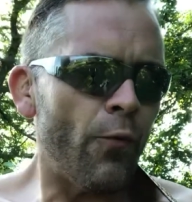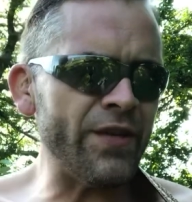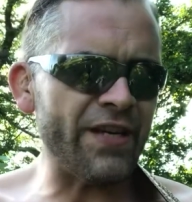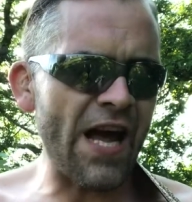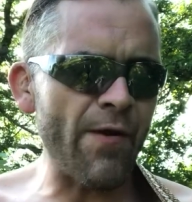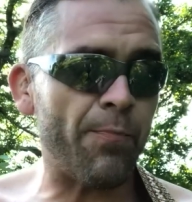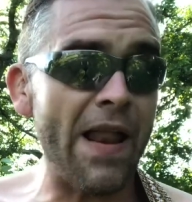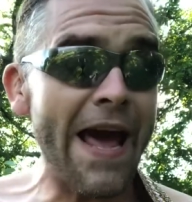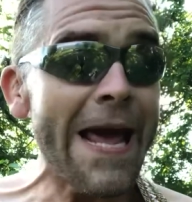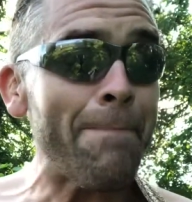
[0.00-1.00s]
Wednesday we
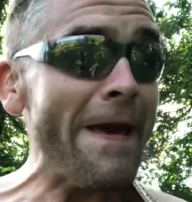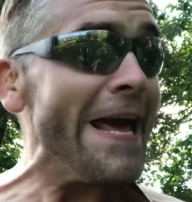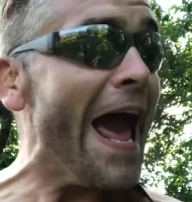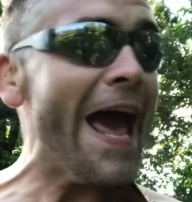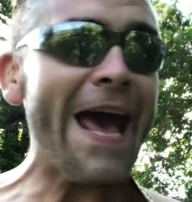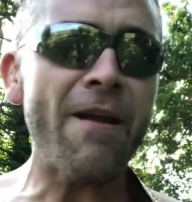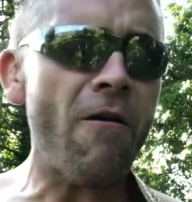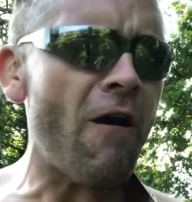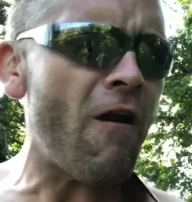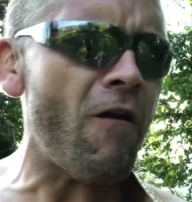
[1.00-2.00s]
play piano
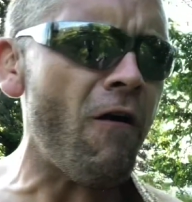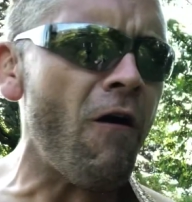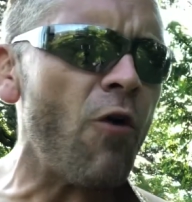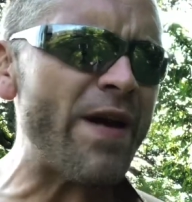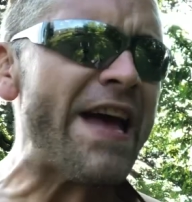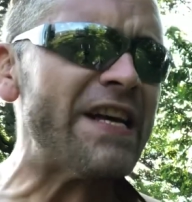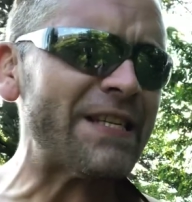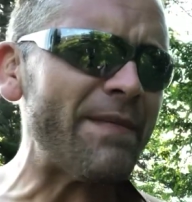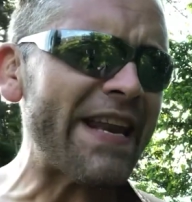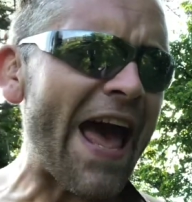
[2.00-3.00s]
or roll with
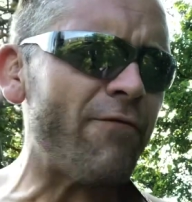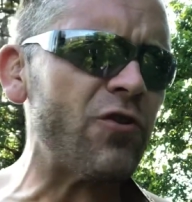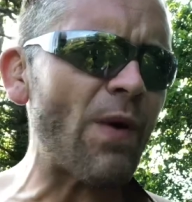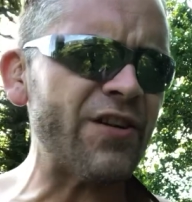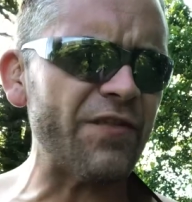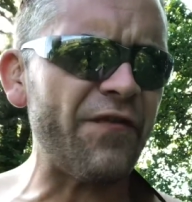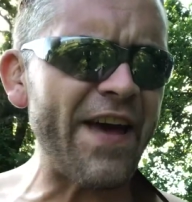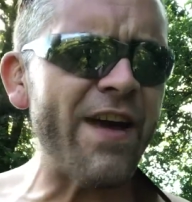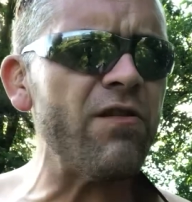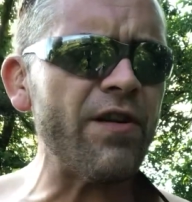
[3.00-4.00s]
some devils, watch a
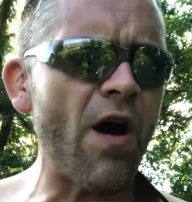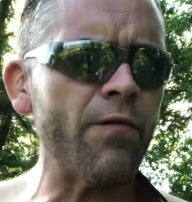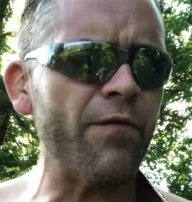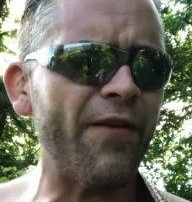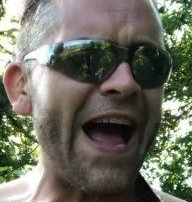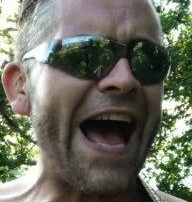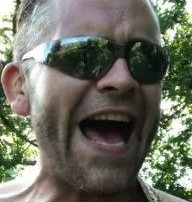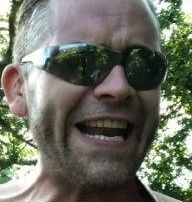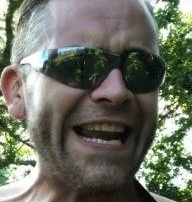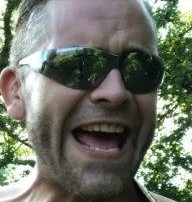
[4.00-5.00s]
field on
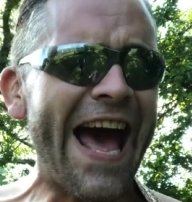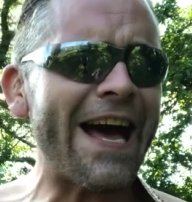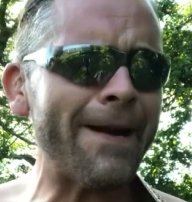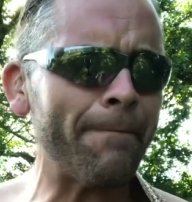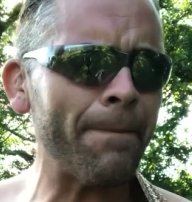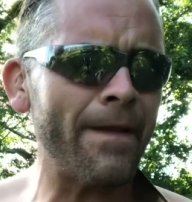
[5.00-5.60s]
Friday night.